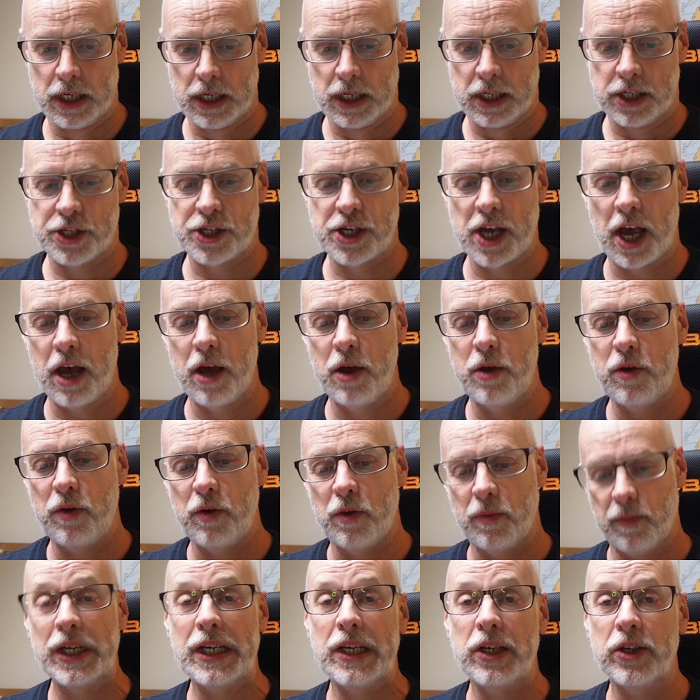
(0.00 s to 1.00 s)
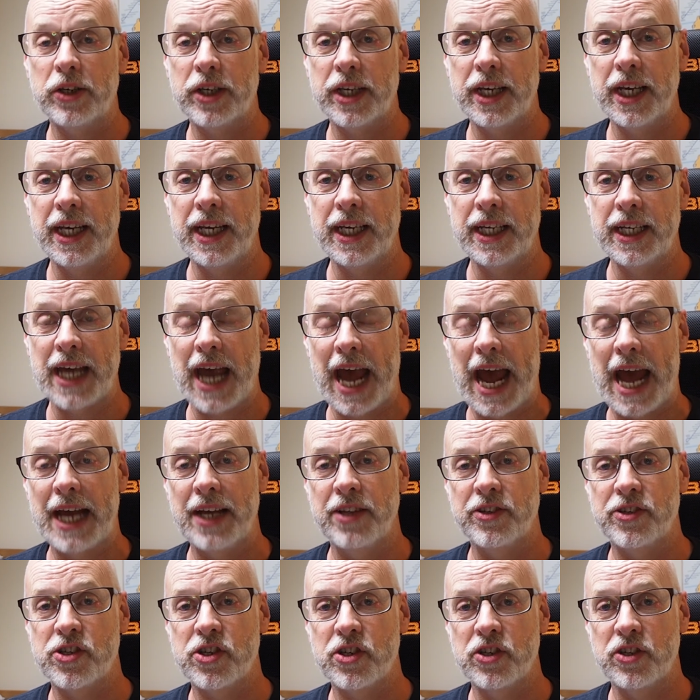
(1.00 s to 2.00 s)
So we're looking
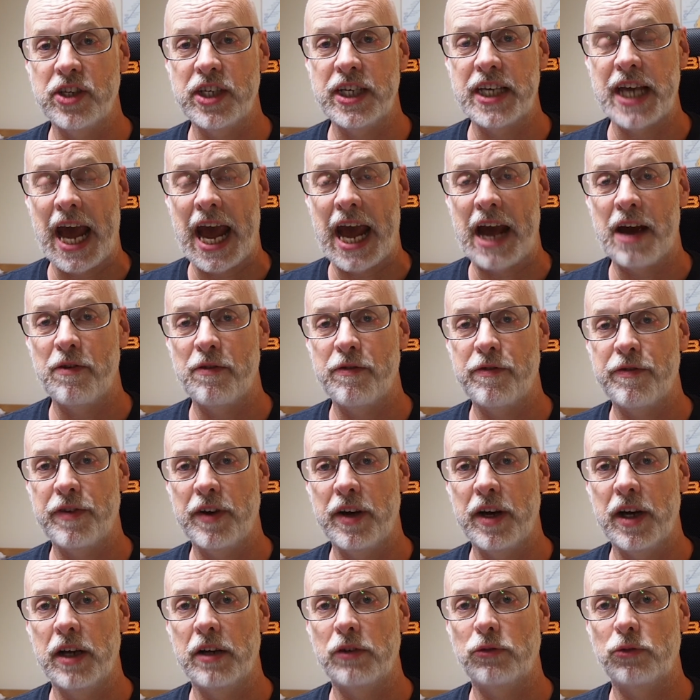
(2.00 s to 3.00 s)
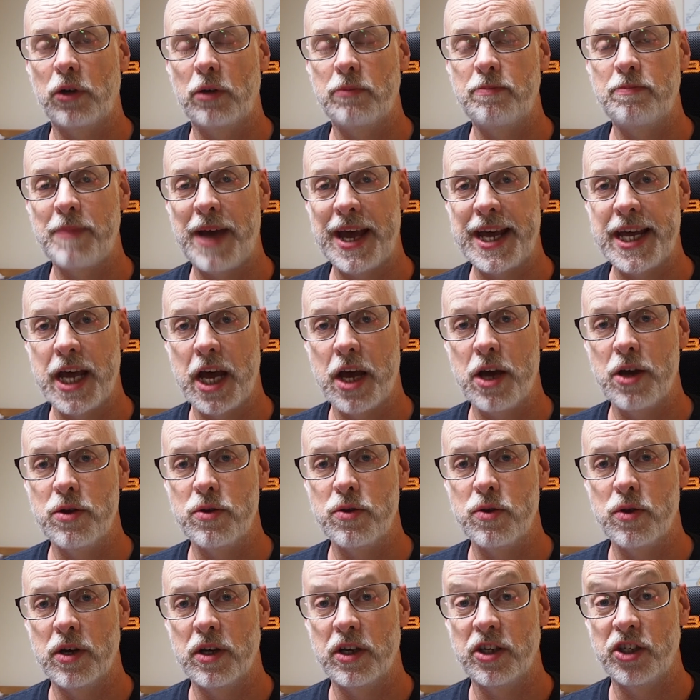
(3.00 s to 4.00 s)
at the Alfa
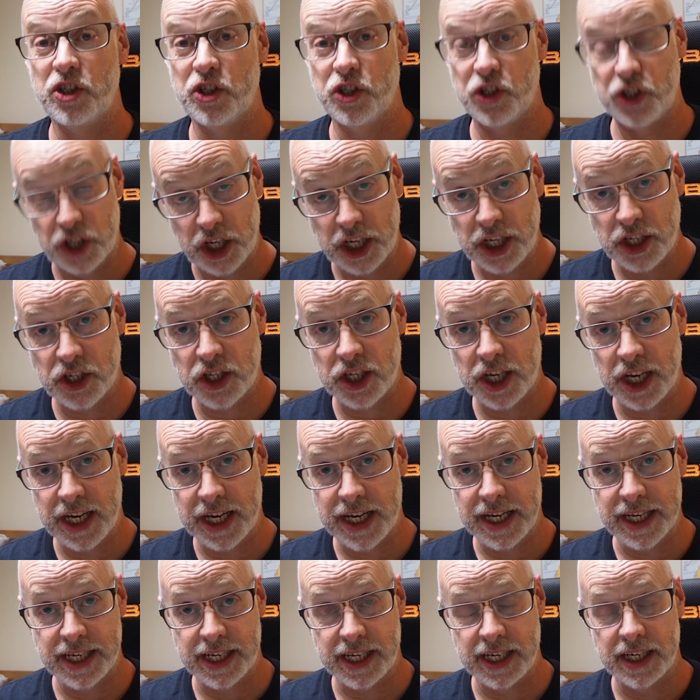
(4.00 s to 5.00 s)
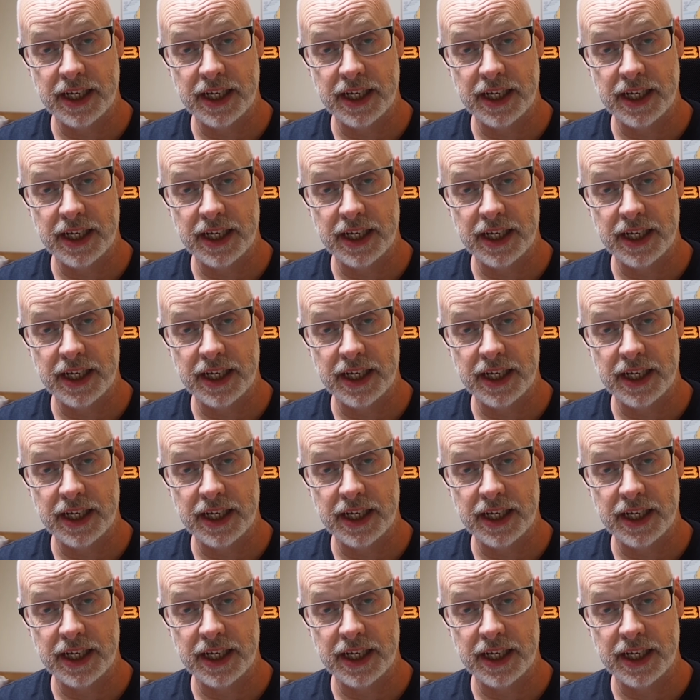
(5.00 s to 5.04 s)
Romeo GT.